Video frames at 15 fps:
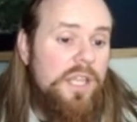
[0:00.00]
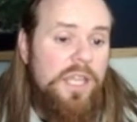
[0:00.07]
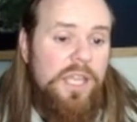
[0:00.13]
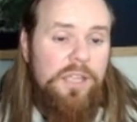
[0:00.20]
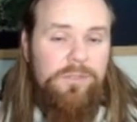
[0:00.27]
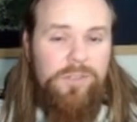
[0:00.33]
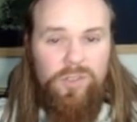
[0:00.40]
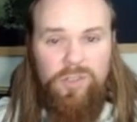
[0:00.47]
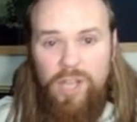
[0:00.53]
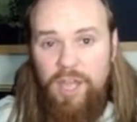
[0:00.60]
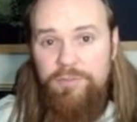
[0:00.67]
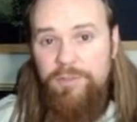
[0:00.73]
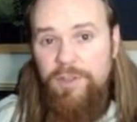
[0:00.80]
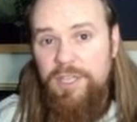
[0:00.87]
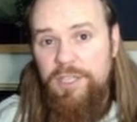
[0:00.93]
If you're
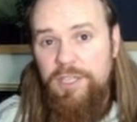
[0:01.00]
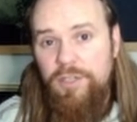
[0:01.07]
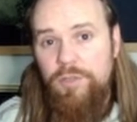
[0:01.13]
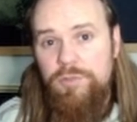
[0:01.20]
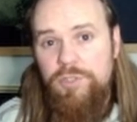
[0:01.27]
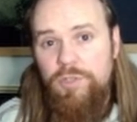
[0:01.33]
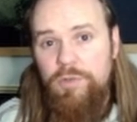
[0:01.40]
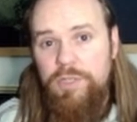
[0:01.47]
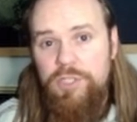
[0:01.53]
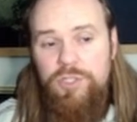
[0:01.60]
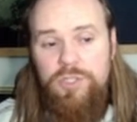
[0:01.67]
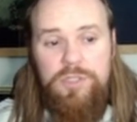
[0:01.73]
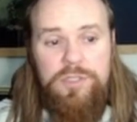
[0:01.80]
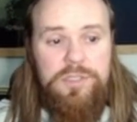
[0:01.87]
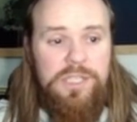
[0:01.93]
not fighting those creatures,